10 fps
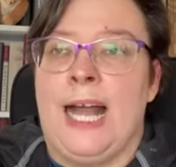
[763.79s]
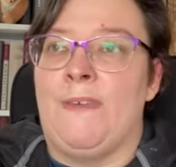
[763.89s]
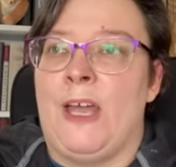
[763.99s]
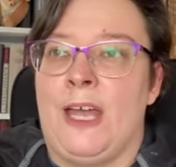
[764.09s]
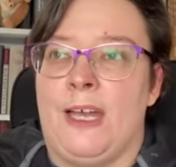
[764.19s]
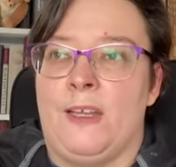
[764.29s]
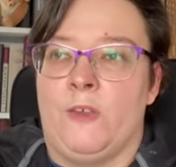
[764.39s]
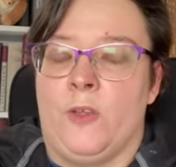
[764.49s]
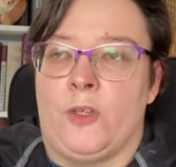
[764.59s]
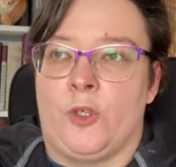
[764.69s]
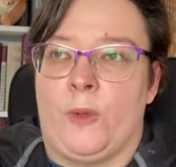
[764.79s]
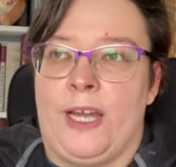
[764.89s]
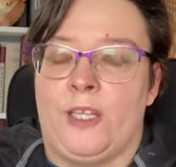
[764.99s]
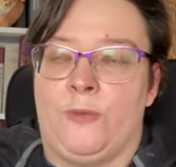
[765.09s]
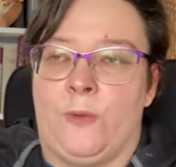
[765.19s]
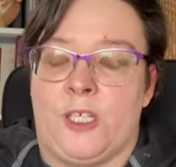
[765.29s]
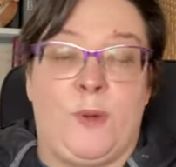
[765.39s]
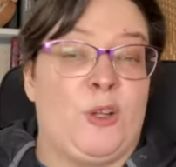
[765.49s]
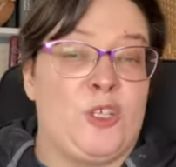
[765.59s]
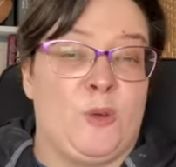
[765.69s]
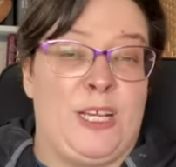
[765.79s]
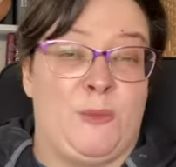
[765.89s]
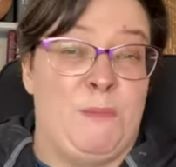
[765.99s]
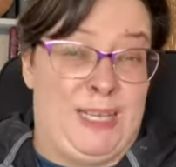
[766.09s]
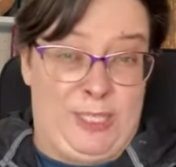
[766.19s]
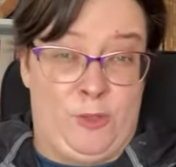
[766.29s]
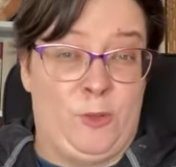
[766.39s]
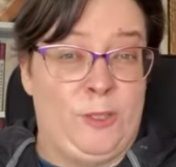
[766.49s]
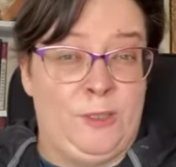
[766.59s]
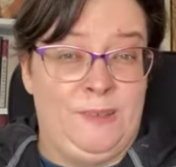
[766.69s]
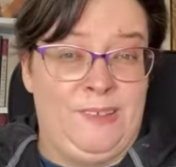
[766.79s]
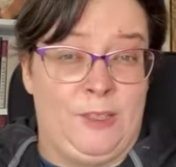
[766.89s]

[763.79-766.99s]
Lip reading: I've had a Sparkling Shiraz from Molly Duker.